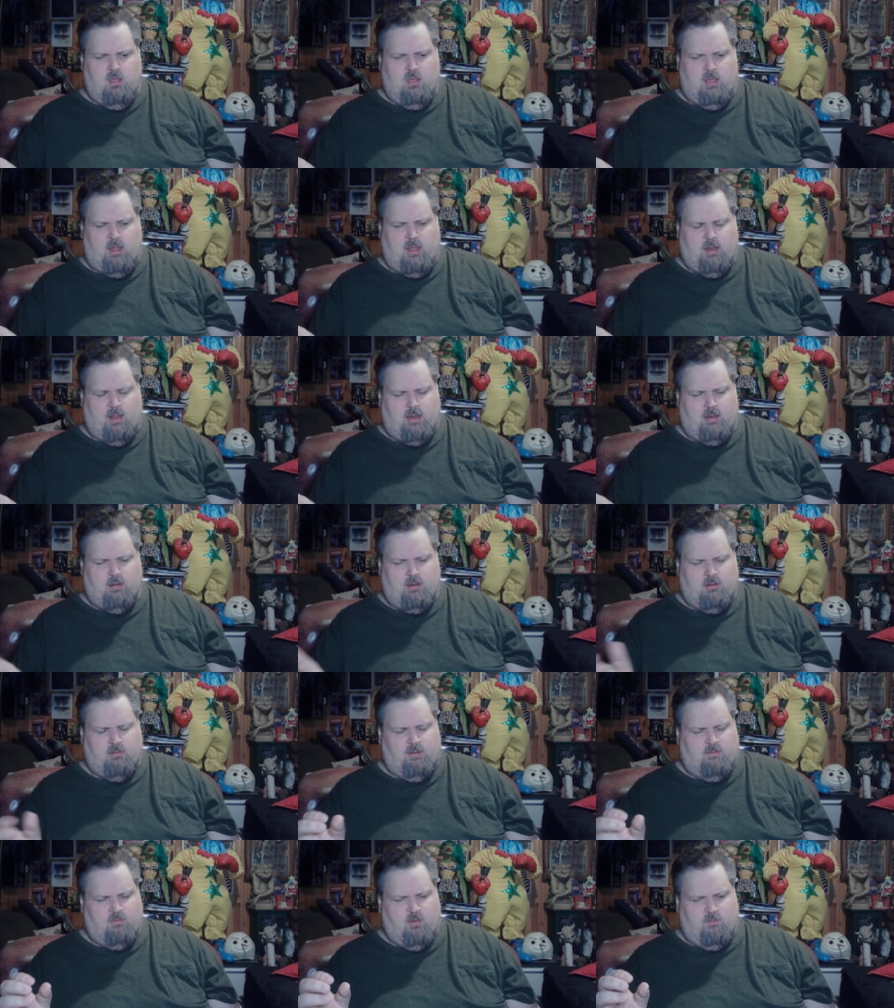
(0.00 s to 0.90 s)
I, I,
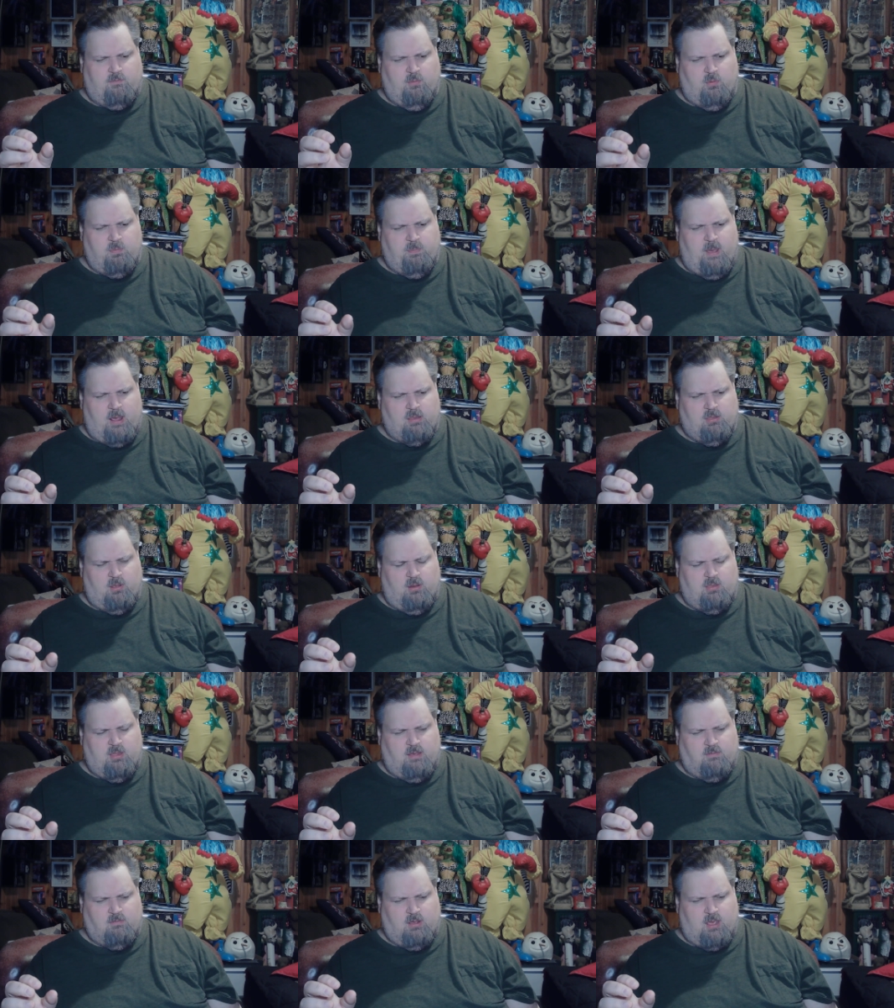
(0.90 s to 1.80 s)
don't even know if it was based on
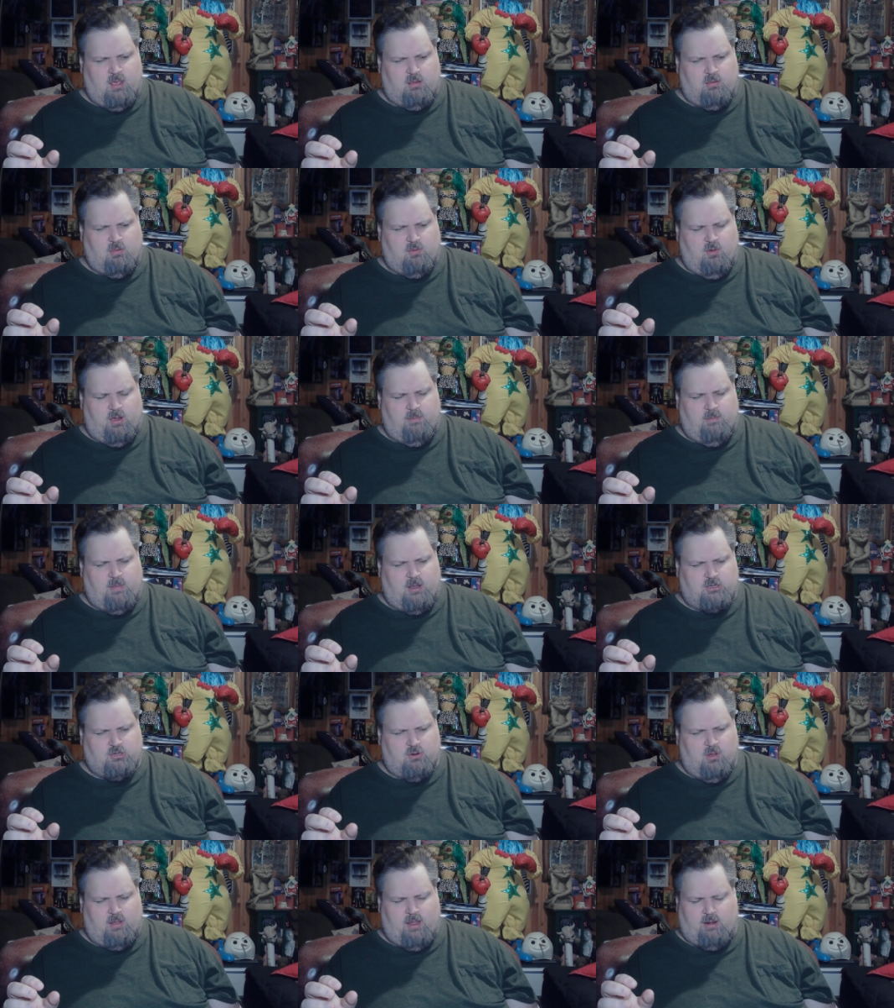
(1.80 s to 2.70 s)
Stephen King's story. I'm not sure.